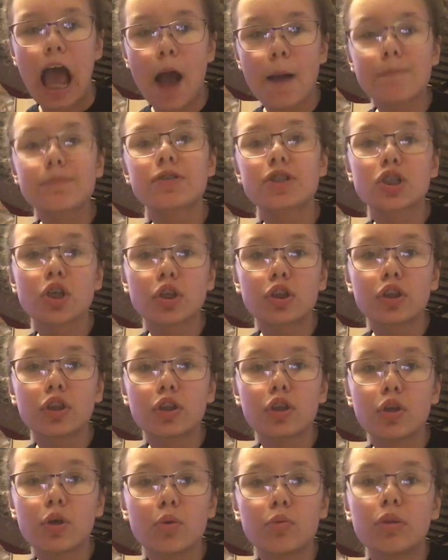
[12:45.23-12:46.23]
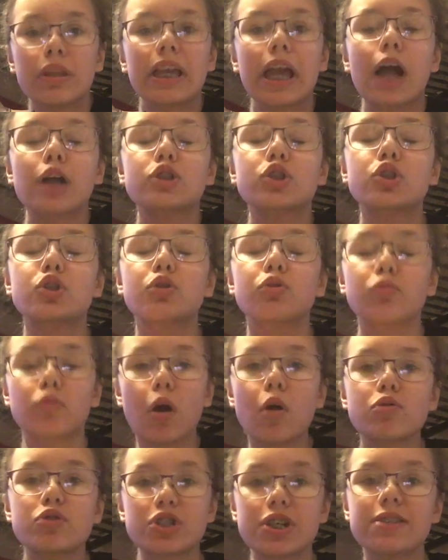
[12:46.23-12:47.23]
absolutely
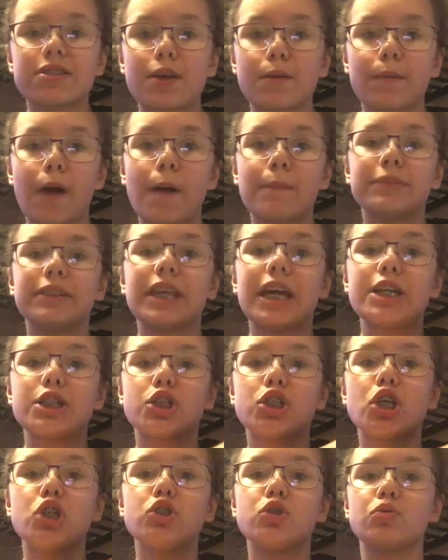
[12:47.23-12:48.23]
atrocious abomination.